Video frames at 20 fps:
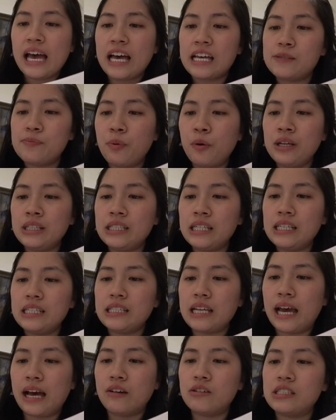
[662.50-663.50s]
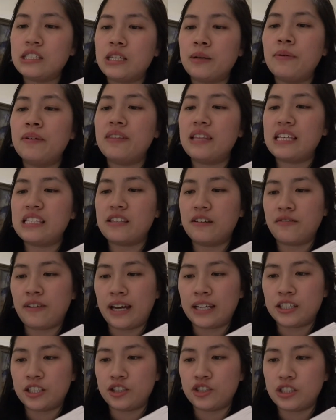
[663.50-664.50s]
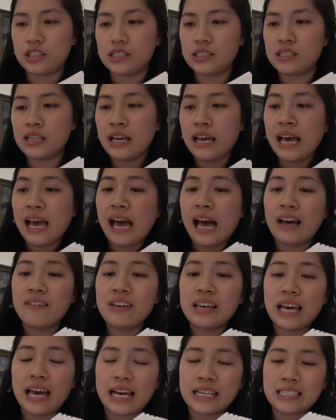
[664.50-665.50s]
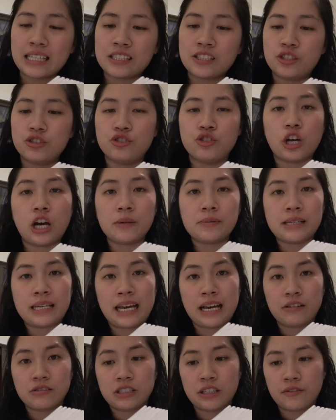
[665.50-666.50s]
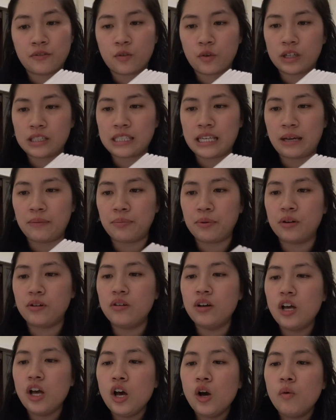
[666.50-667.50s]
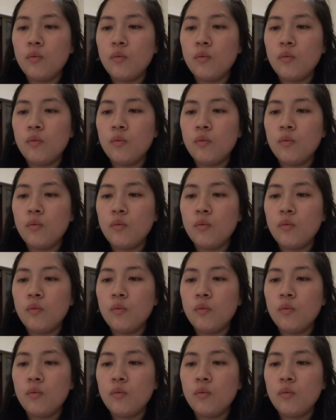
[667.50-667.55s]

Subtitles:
has pointed out some of these advantages. Having access to jobs and housing, for example.